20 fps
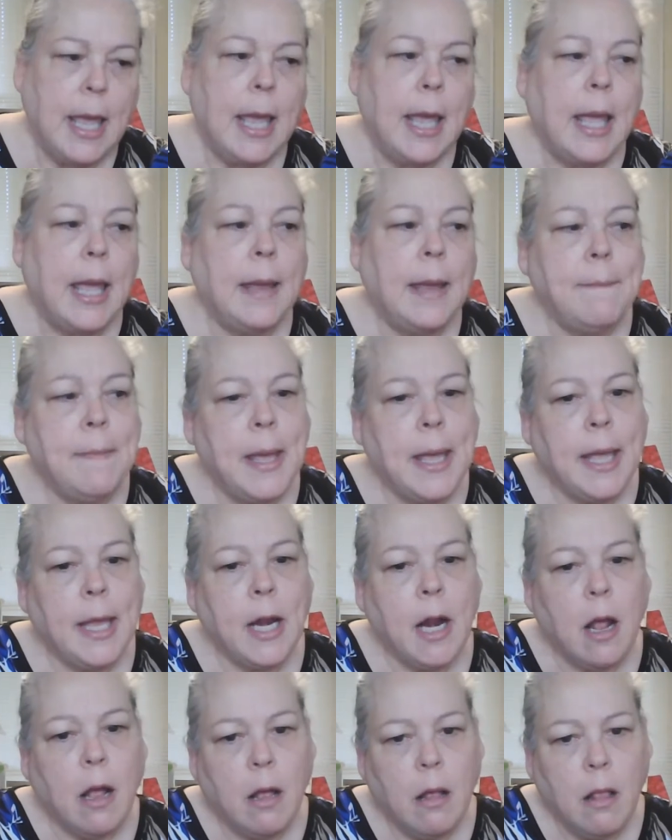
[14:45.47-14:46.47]
and
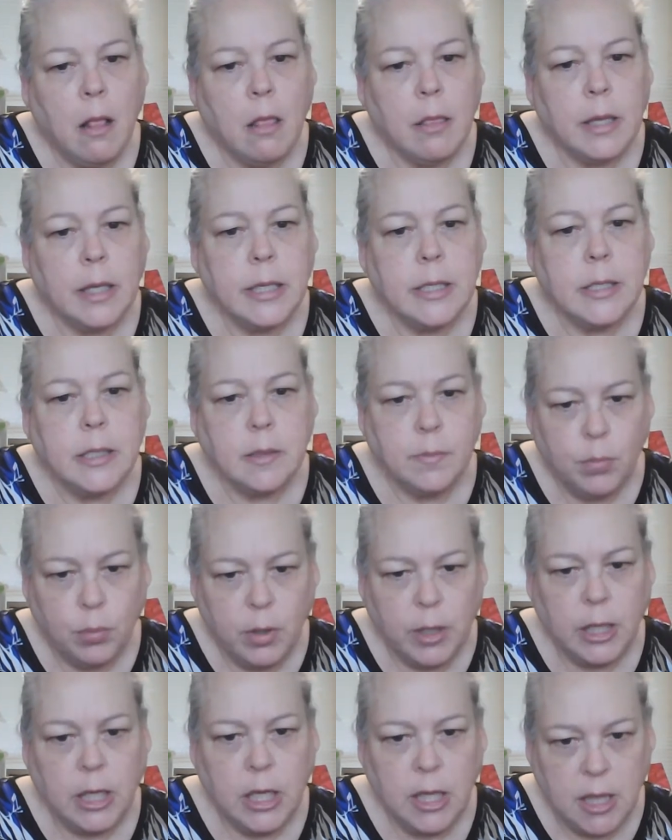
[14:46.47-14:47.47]
made all these
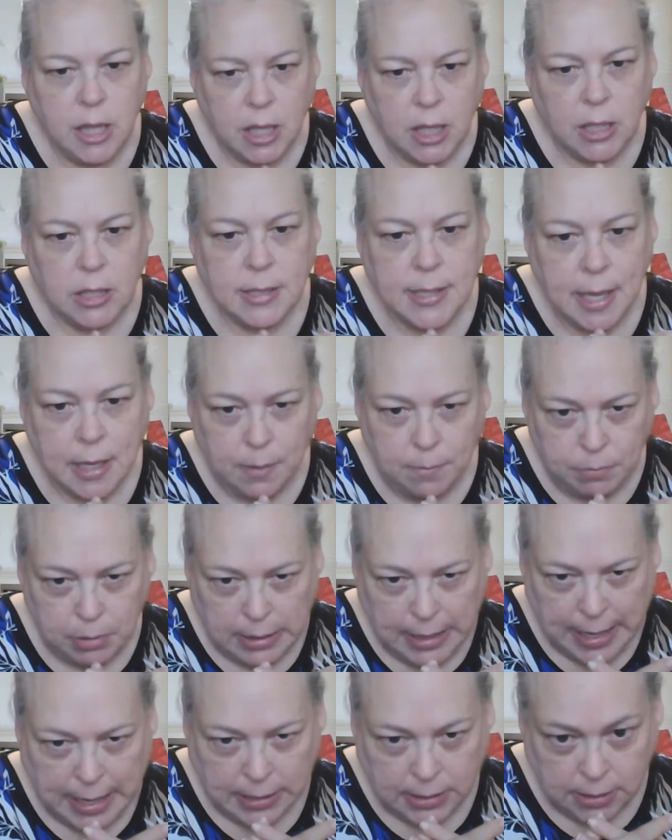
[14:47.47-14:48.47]
springy things out of
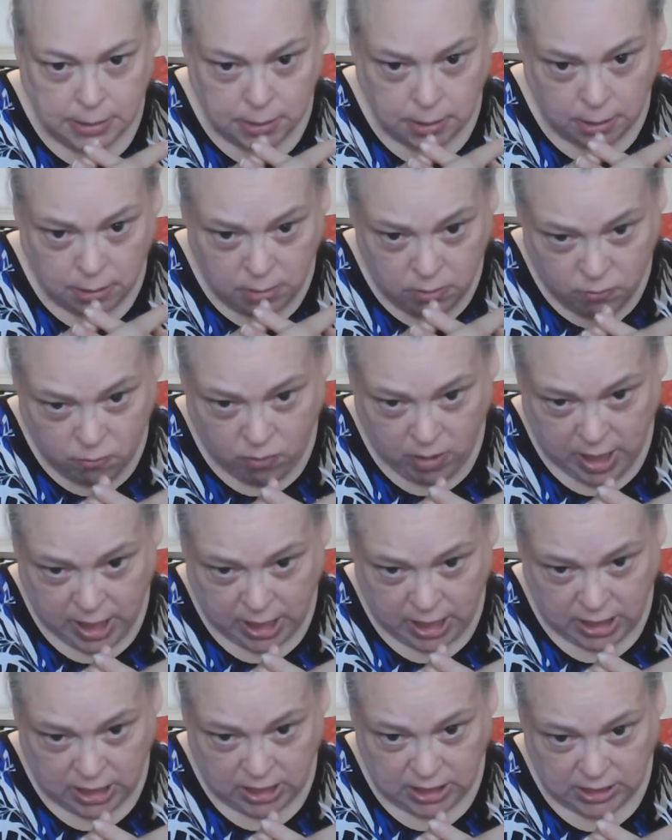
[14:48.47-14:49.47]
blacks and
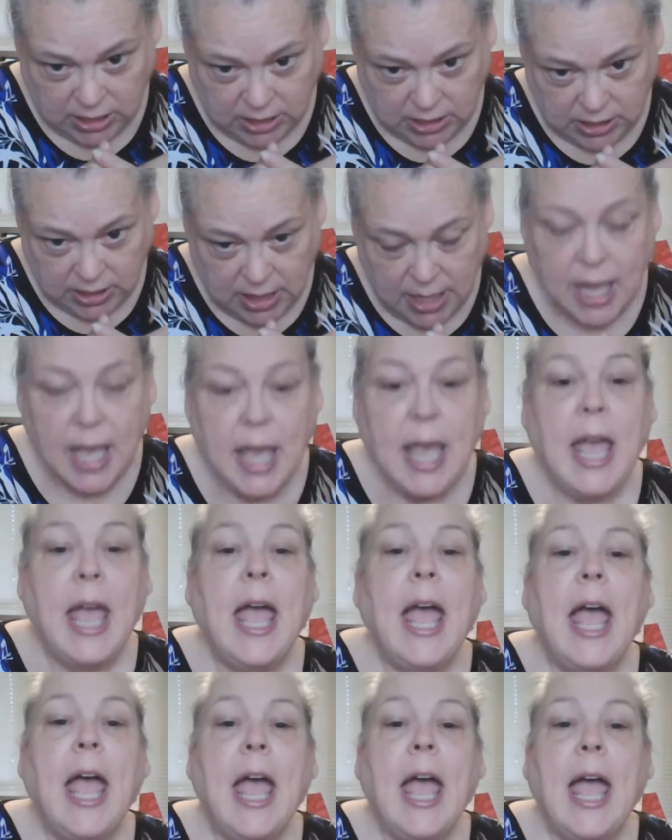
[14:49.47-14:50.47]
grays,
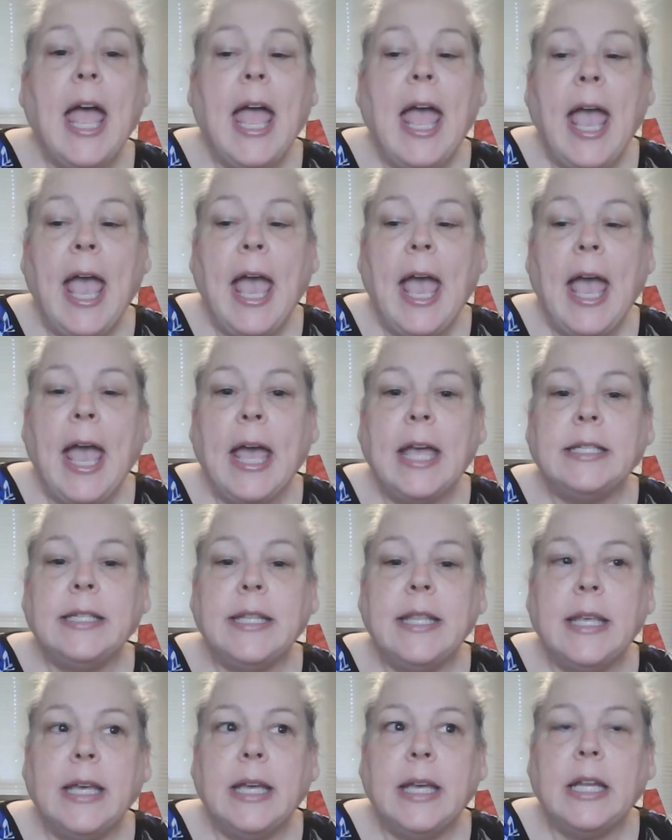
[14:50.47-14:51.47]
and
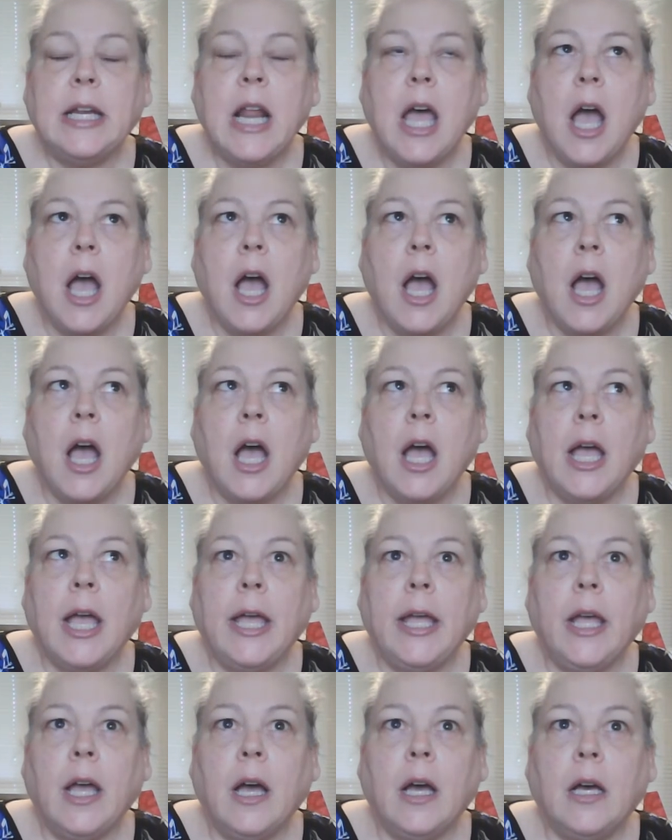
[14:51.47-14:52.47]
then
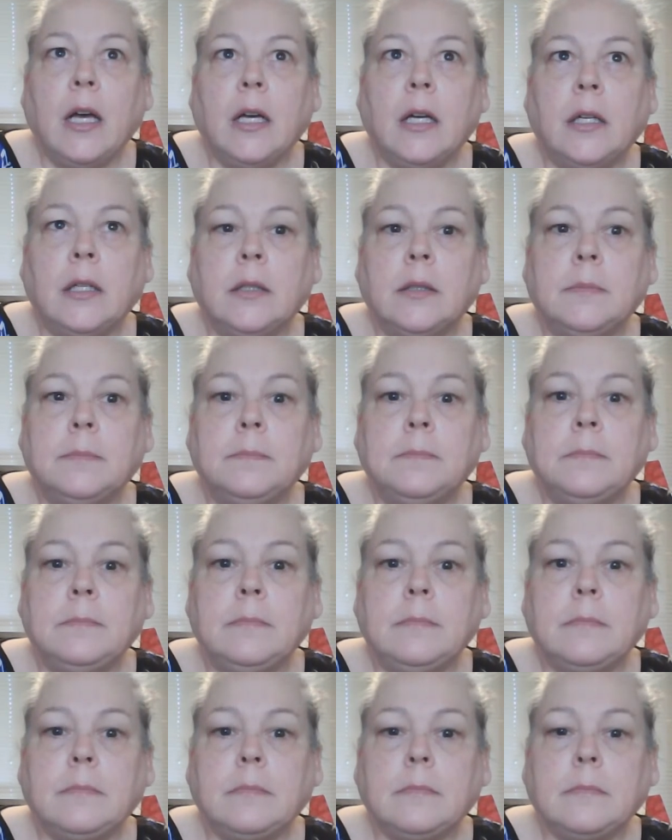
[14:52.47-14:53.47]
I um,
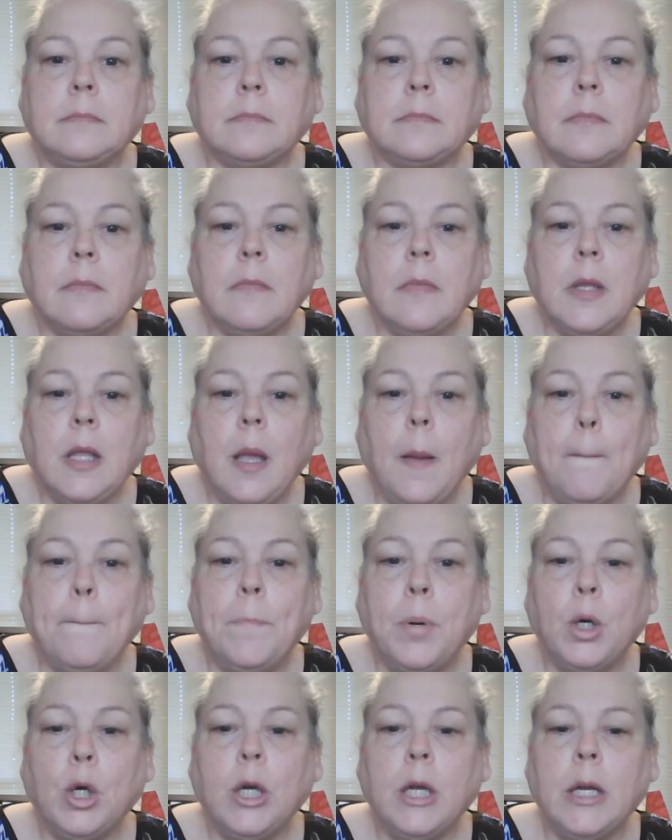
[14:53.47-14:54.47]

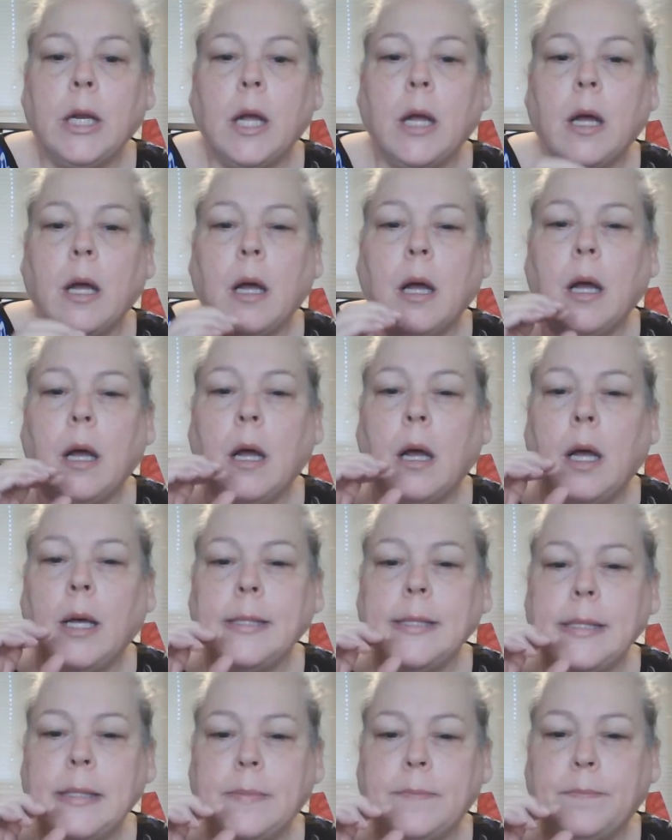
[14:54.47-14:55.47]
put a
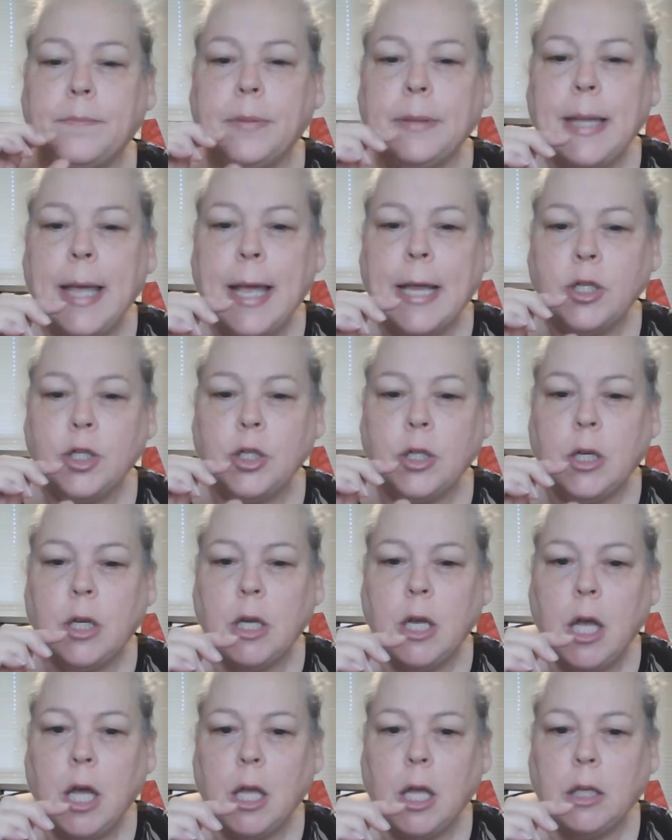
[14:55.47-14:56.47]
splash of
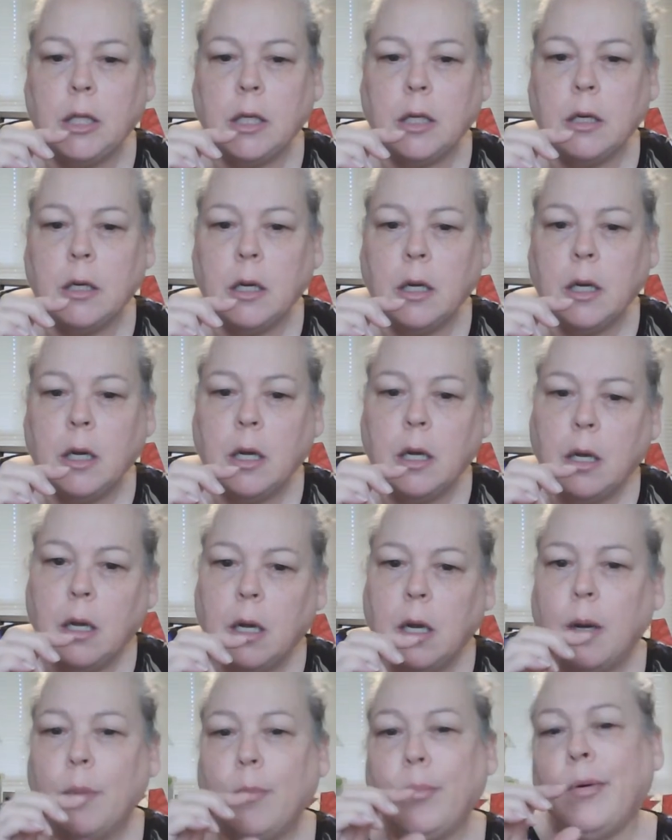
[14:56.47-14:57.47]
color,
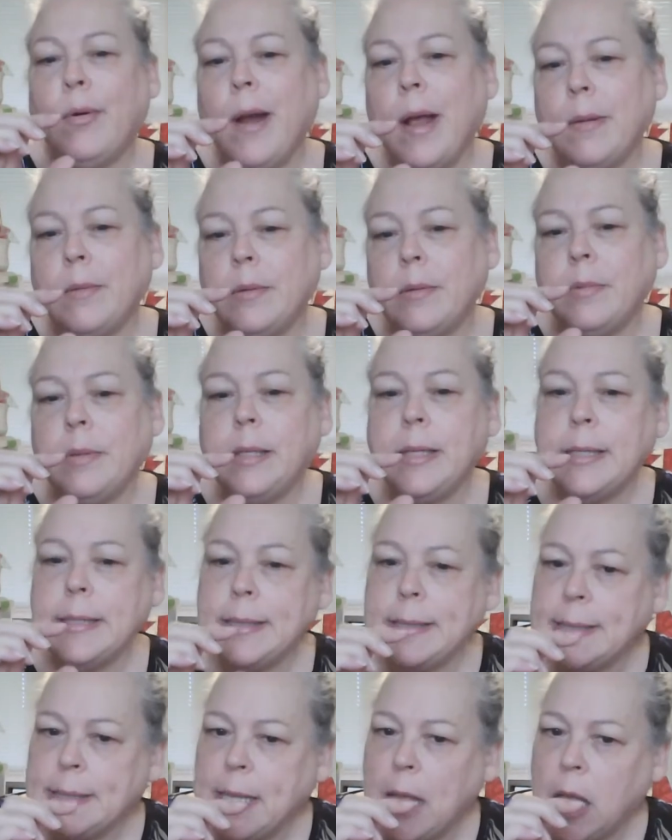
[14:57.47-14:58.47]
probably a
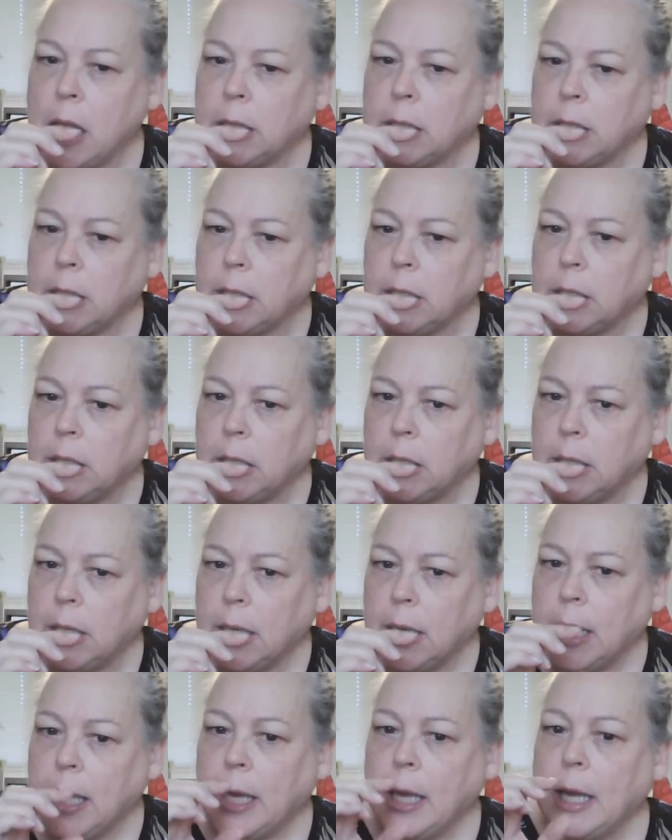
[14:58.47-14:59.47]
solid
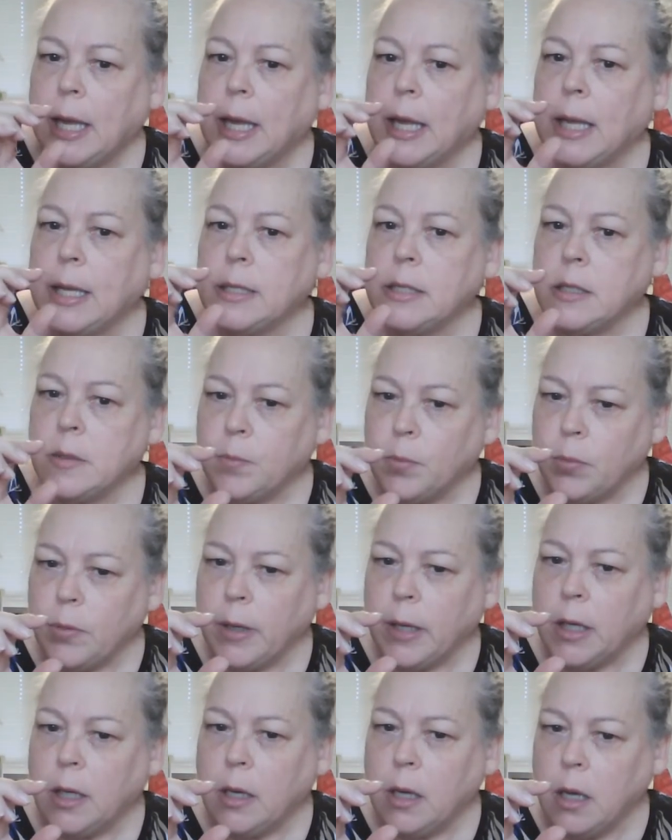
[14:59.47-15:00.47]

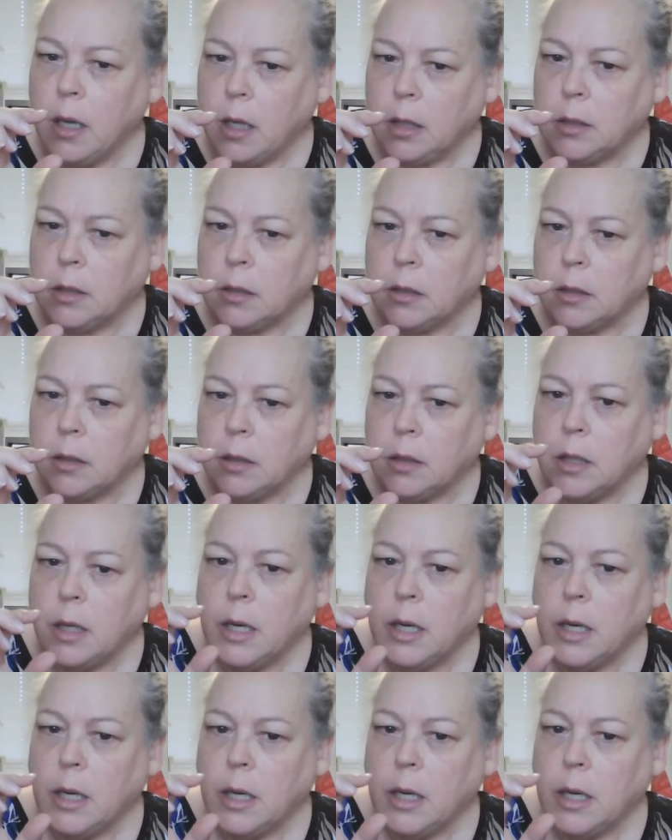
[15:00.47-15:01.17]
spring color,